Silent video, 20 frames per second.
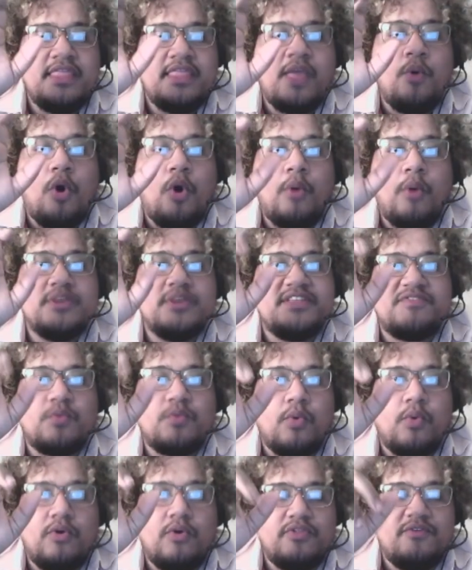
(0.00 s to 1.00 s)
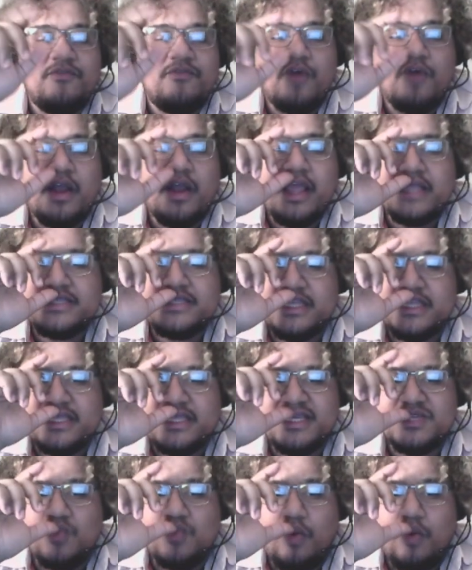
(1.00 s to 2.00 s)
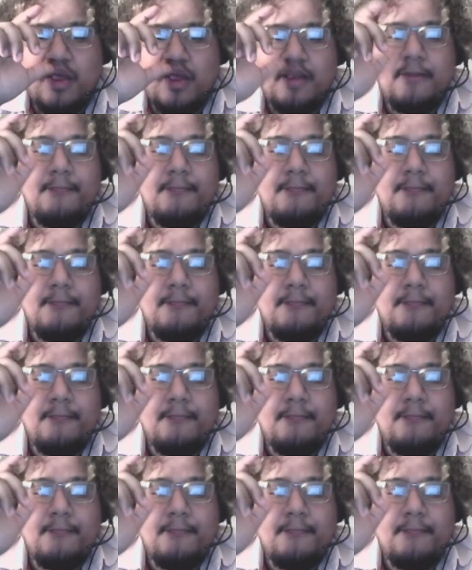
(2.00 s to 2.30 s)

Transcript: They will always have to roll against at least 1.